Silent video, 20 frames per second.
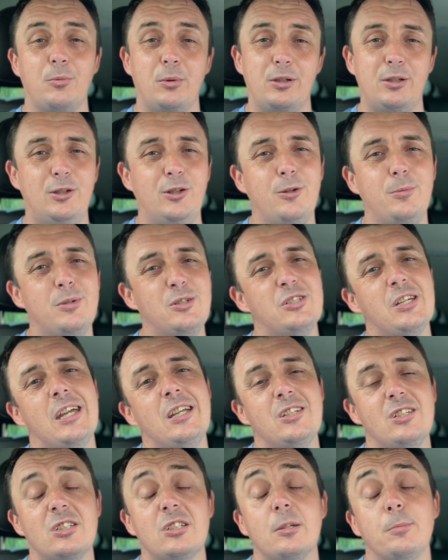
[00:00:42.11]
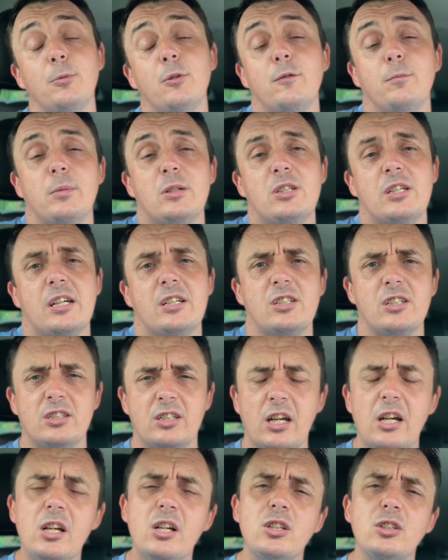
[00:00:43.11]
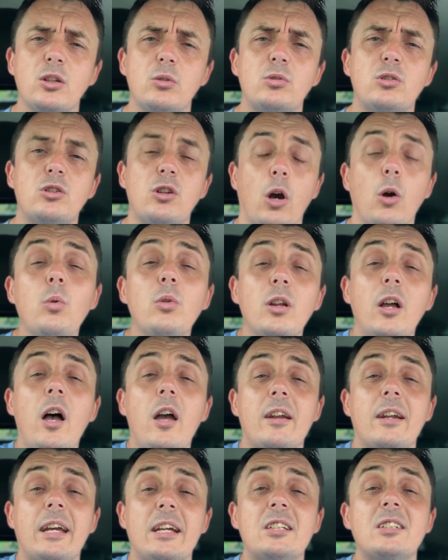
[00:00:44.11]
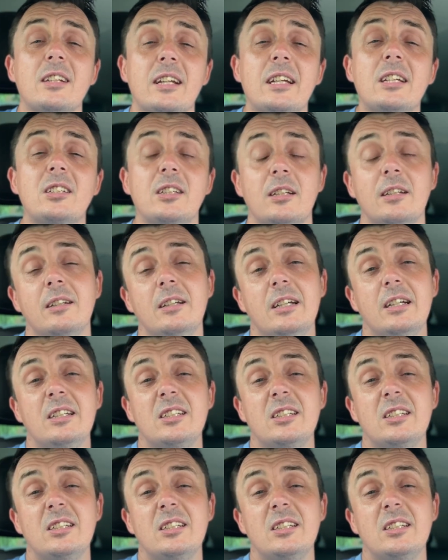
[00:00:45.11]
When the human changes, the movement changes. So don't learn in isolation.